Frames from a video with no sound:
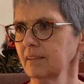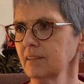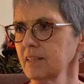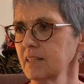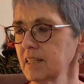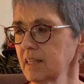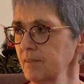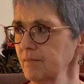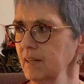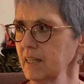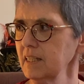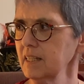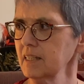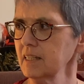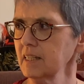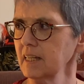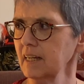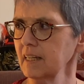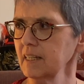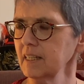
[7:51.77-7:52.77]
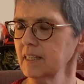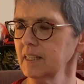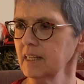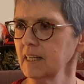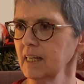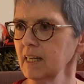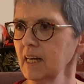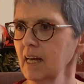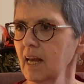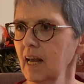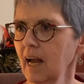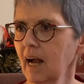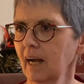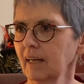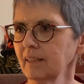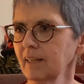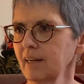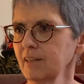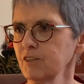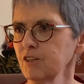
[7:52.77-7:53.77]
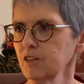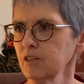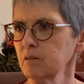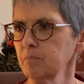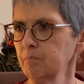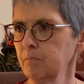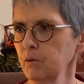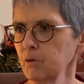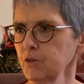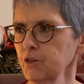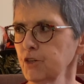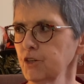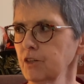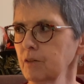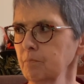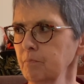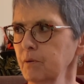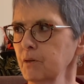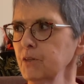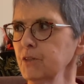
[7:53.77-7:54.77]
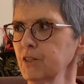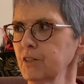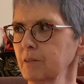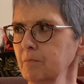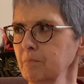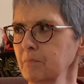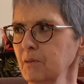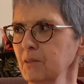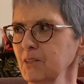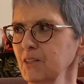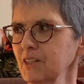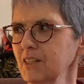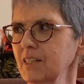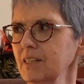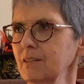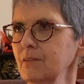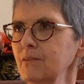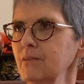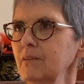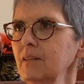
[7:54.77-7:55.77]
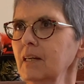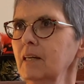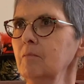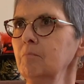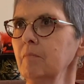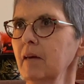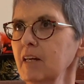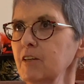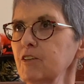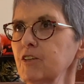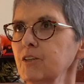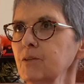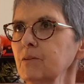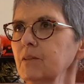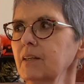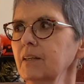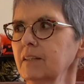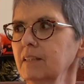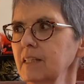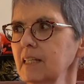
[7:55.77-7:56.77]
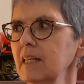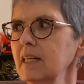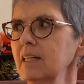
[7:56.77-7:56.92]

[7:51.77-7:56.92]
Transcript: and the Civic Society, and I just pushed and pushed and pushed to make sure that